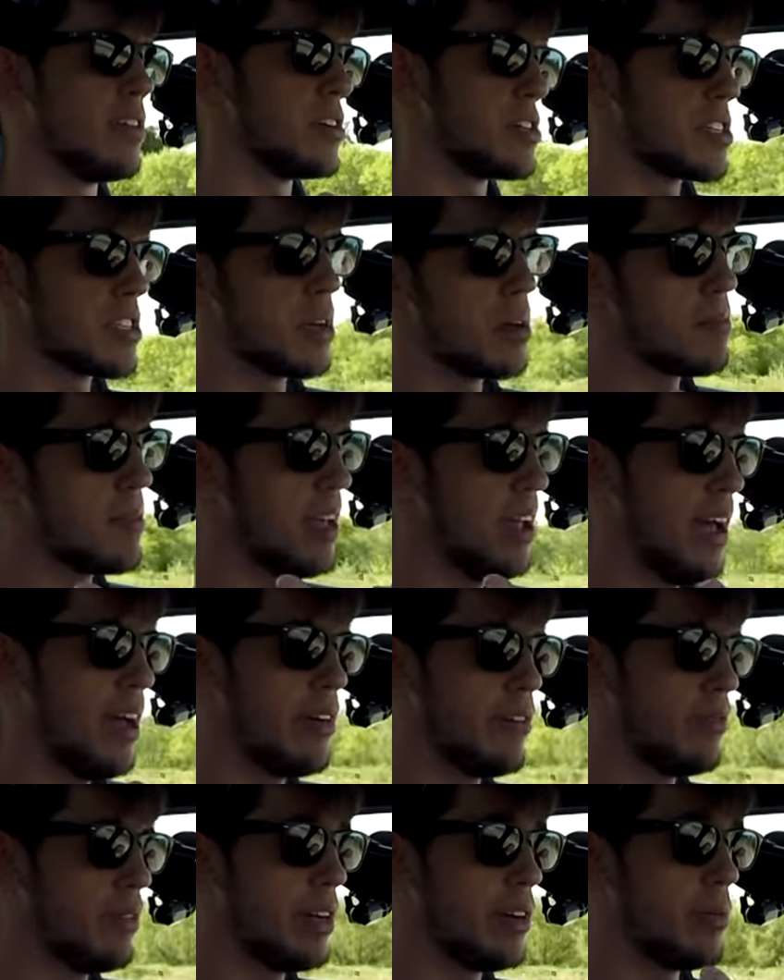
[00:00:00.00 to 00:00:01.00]
There's some that
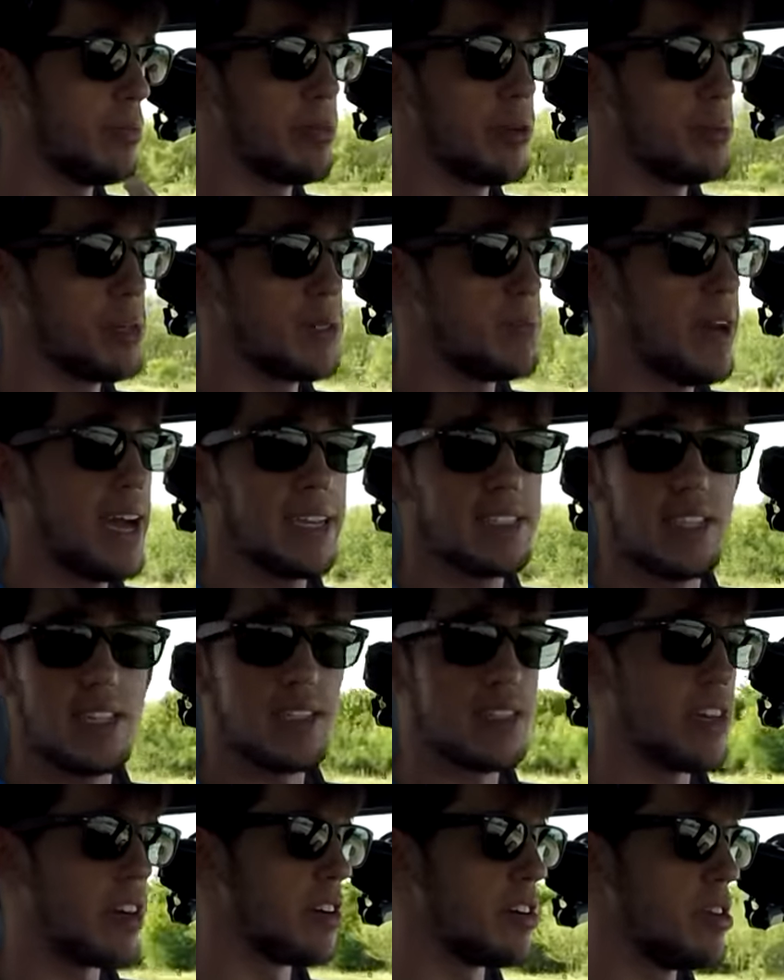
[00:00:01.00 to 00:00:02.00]
have, you know, pretty much back
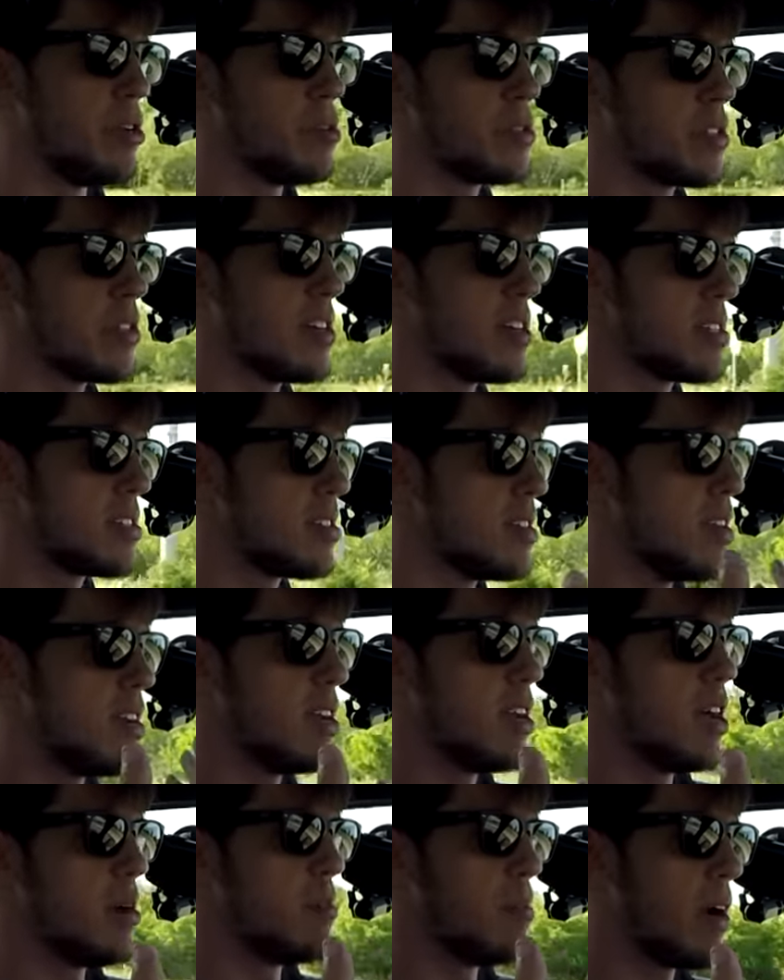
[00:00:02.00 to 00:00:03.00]
seats that are useless,
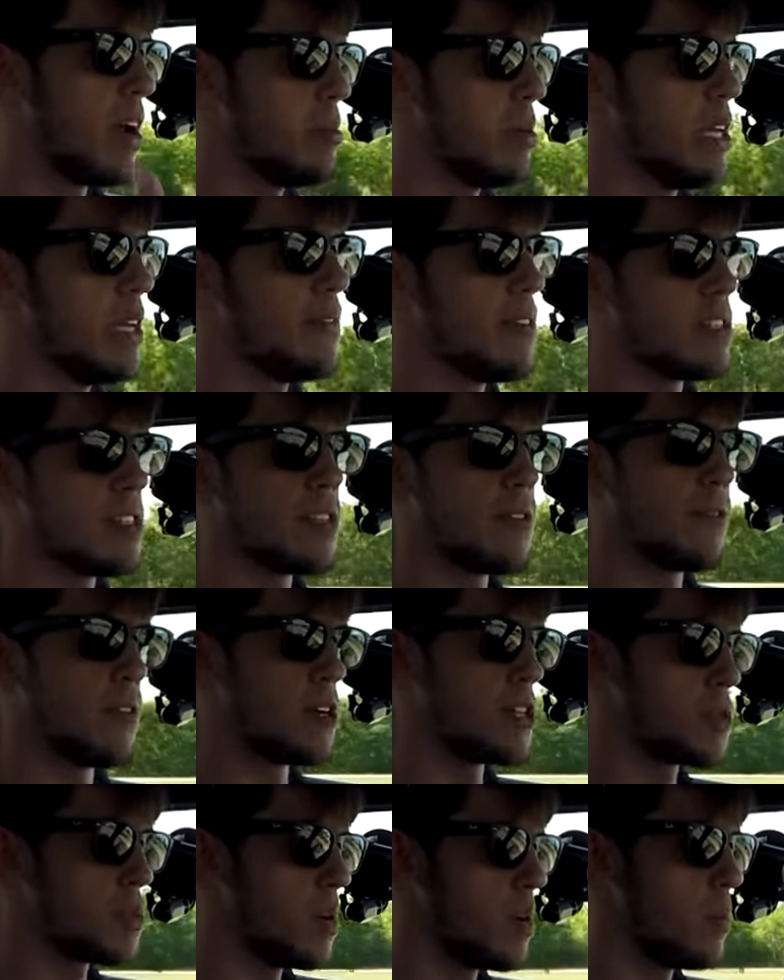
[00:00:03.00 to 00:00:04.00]
but I believe this is the
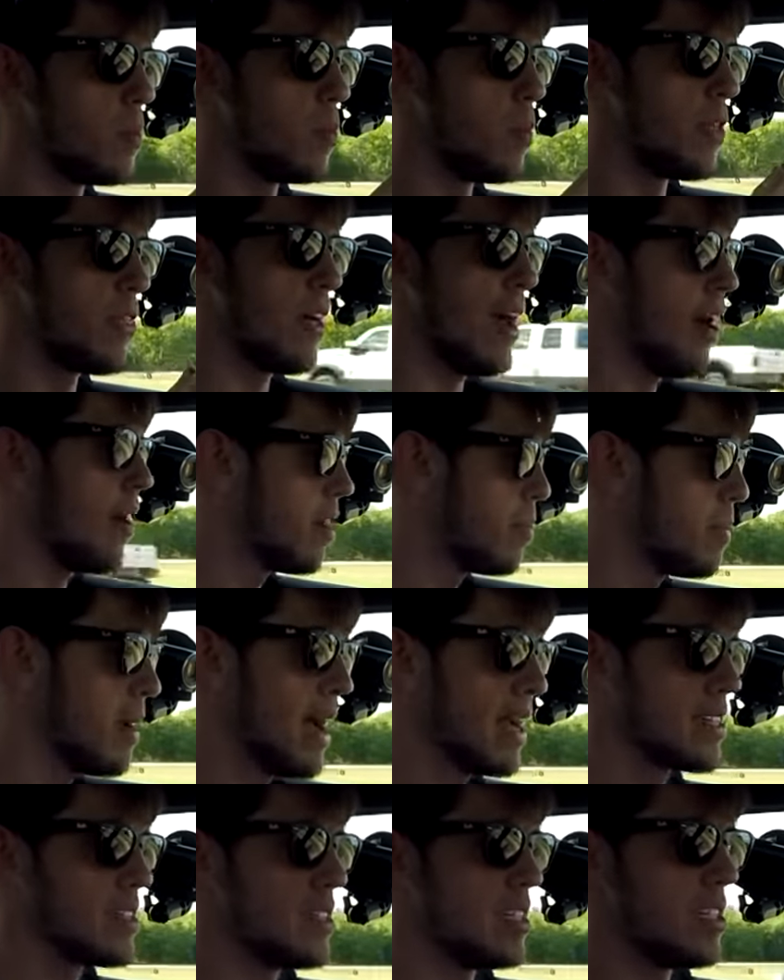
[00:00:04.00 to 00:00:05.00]
first one without a
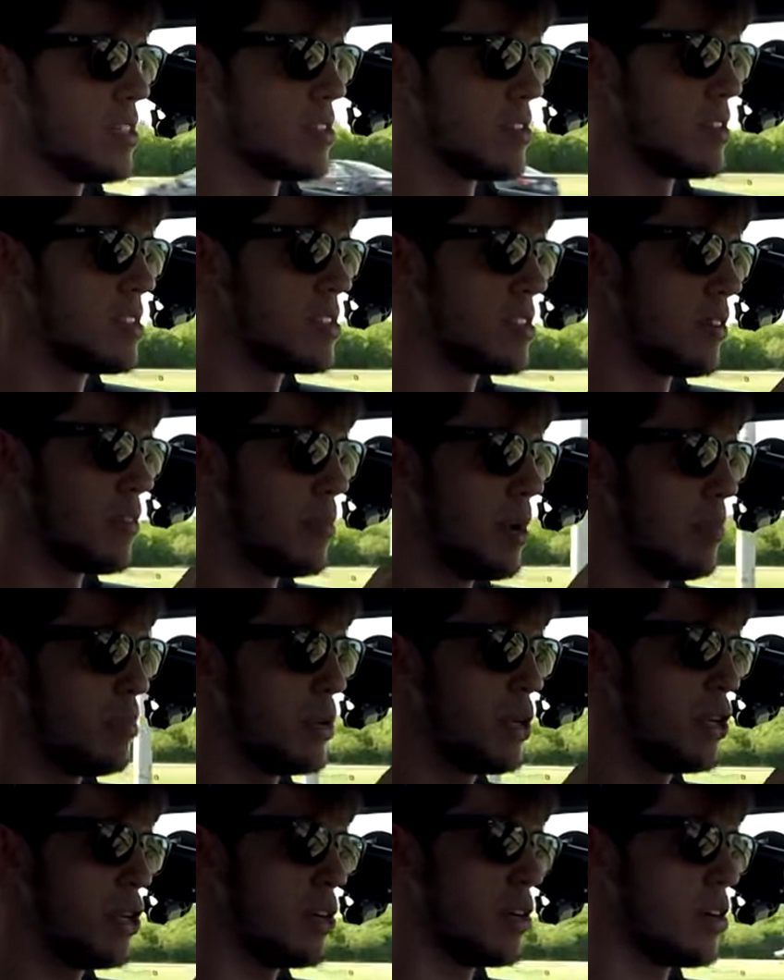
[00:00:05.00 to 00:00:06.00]
back seat. So this is a, a
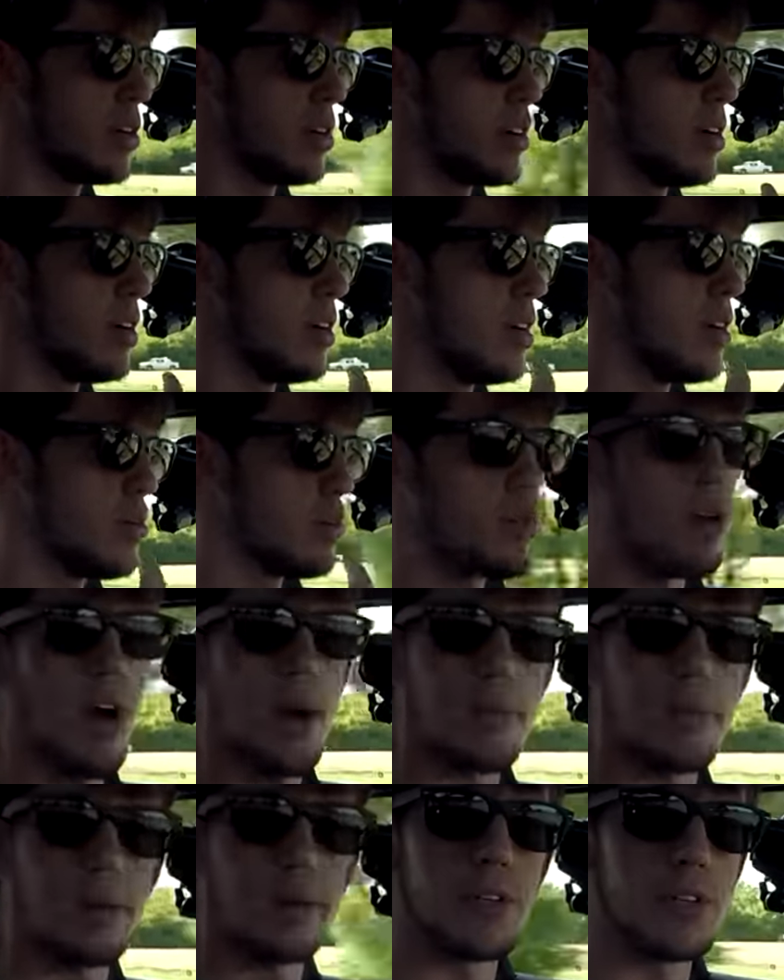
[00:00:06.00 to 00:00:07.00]
pure,
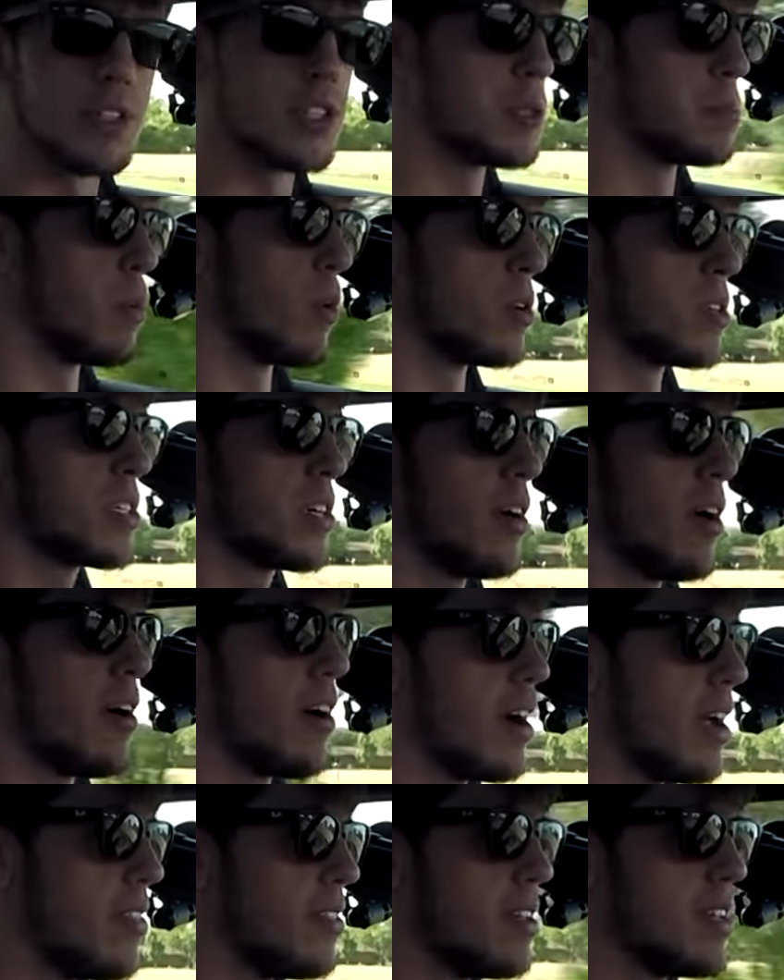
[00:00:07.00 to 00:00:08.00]
proper sports
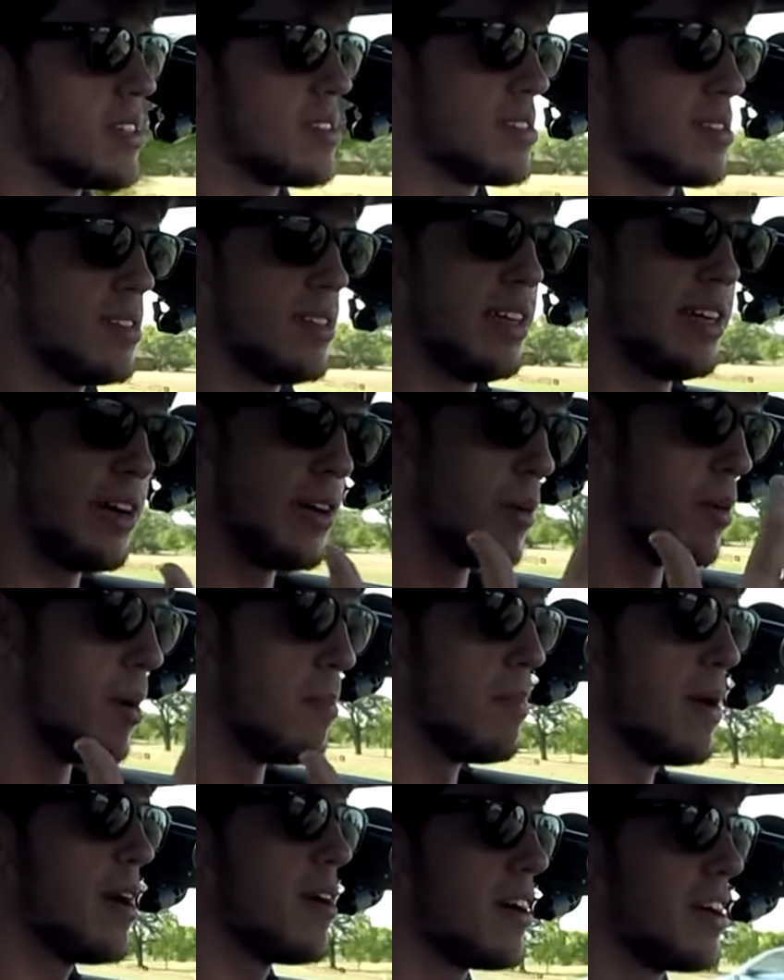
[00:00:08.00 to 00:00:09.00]
car. And this, you know,
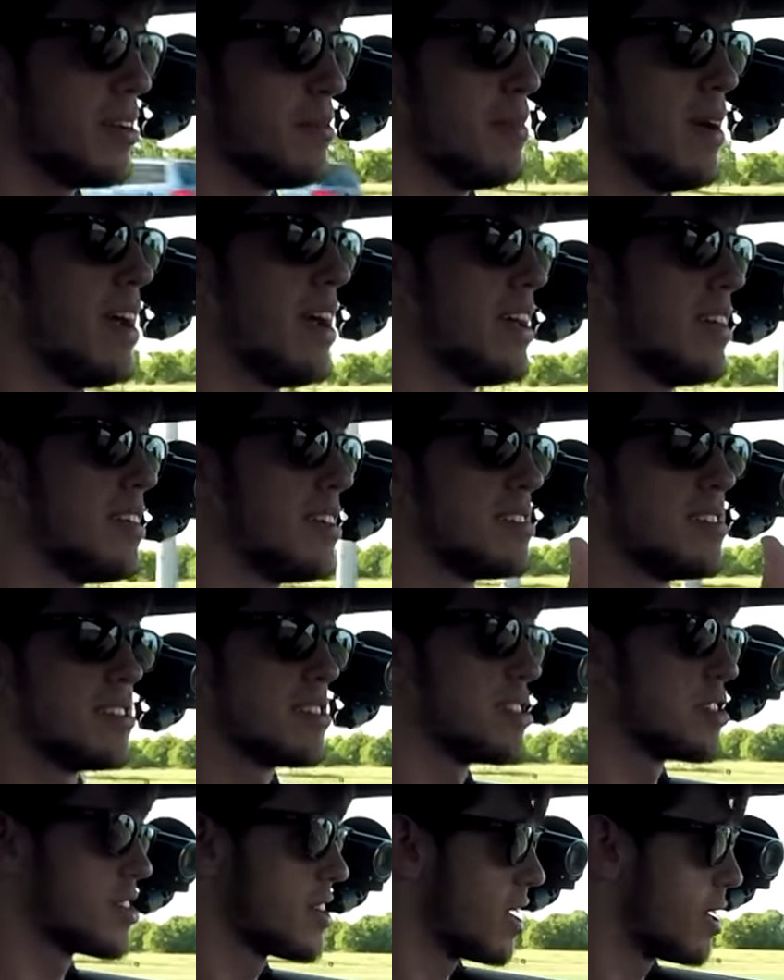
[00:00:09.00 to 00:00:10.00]
American made, this is
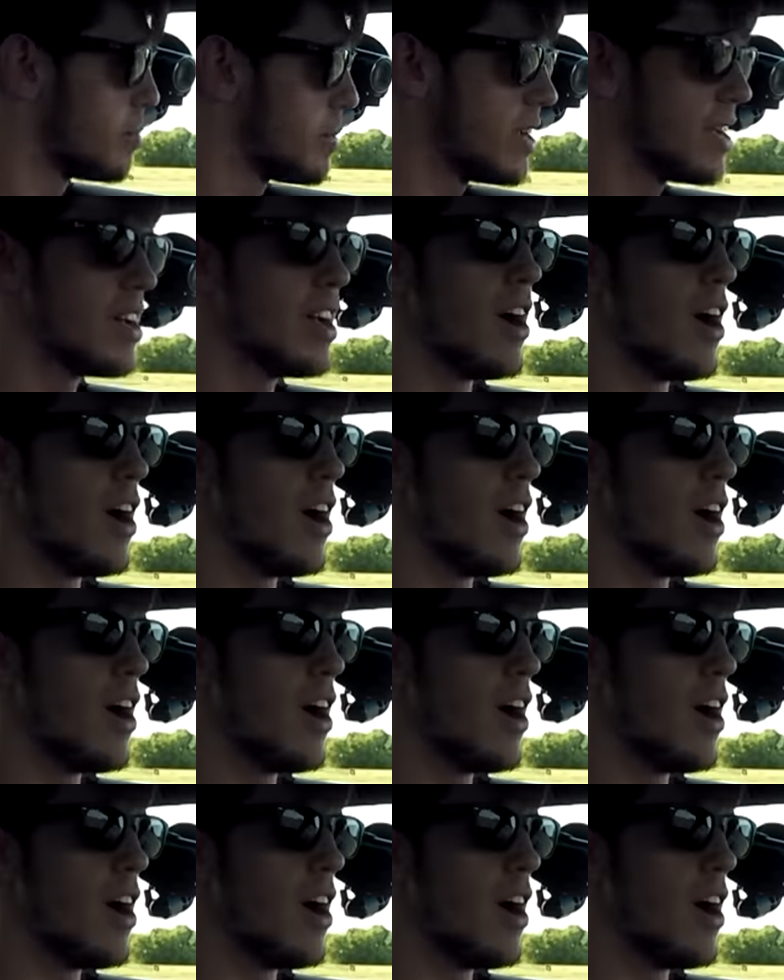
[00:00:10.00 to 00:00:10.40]
just gonna be